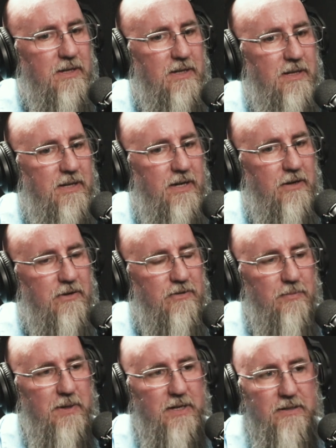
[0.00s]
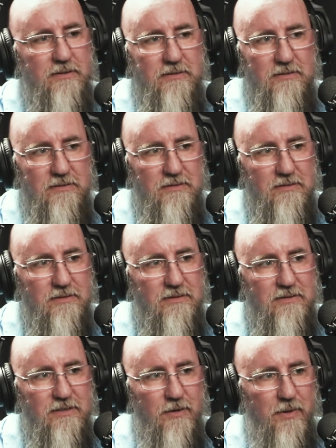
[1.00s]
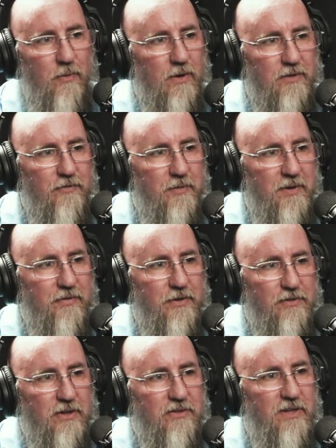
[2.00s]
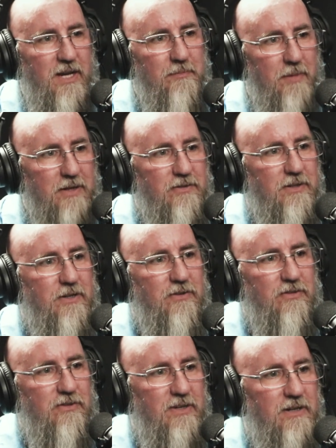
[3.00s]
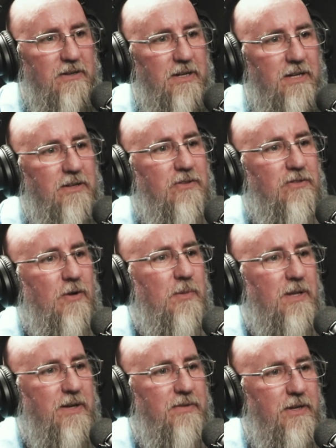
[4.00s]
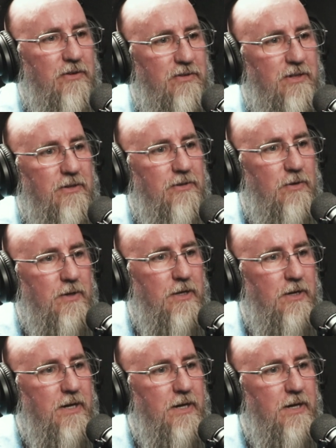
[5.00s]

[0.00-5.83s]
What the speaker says: here you've been working for me for 16 months and you're still in the sober living. You're still doing good.